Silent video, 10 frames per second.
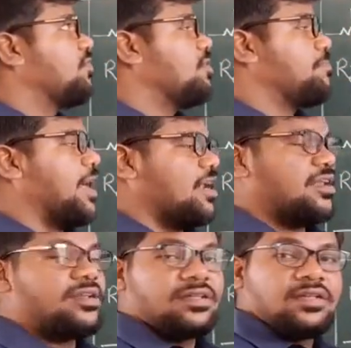for
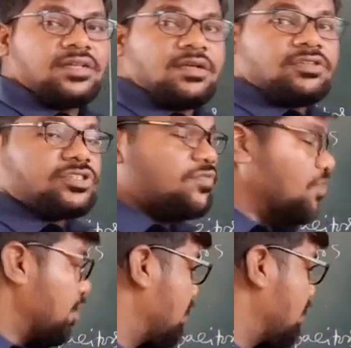parallel. So for